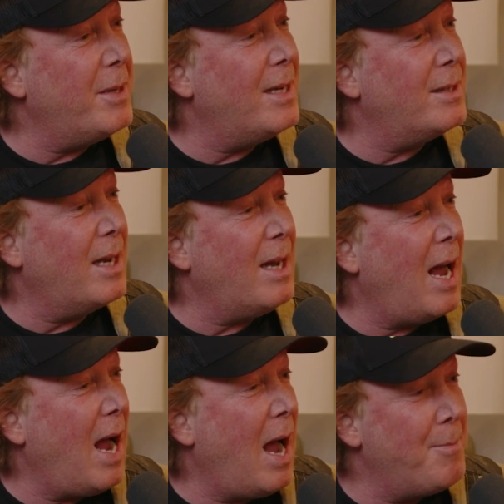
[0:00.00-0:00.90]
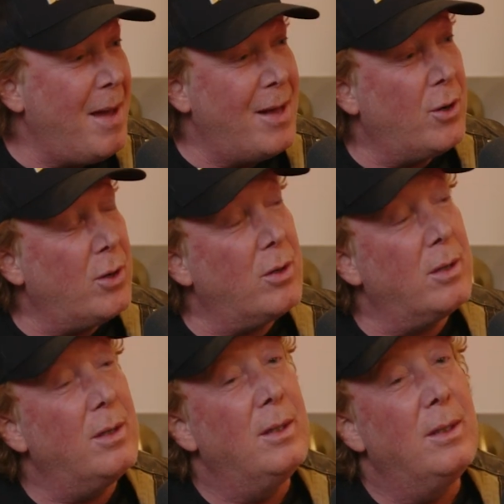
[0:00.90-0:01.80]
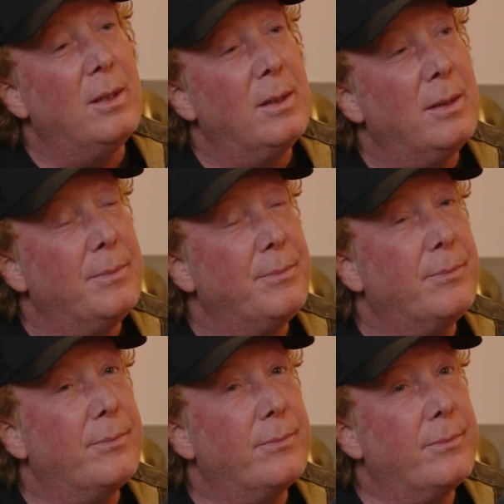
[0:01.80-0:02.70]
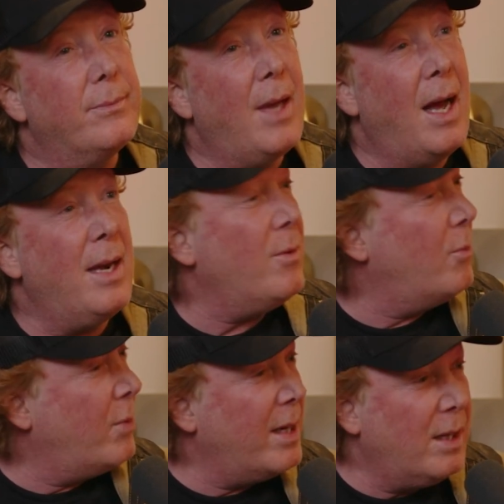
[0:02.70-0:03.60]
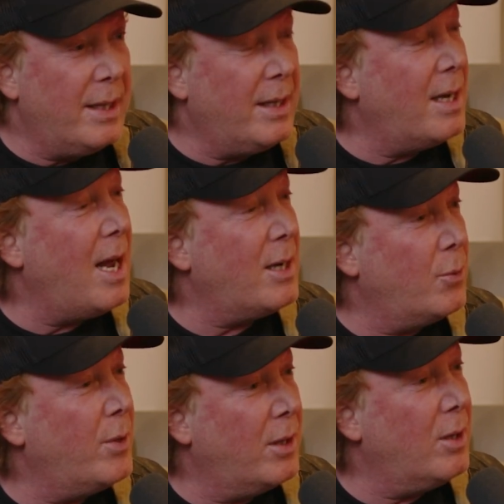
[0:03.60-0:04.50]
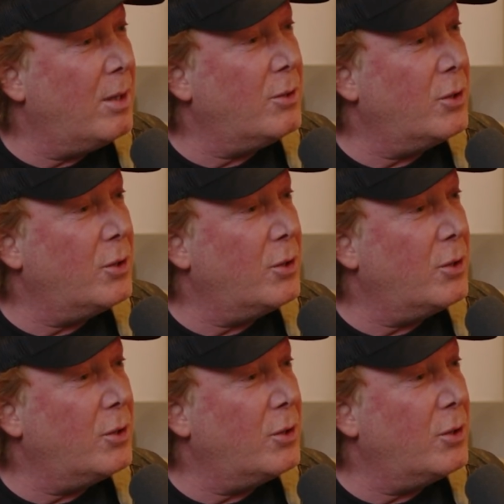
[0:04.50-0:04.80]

piece. I met her. I didn't really connect with her.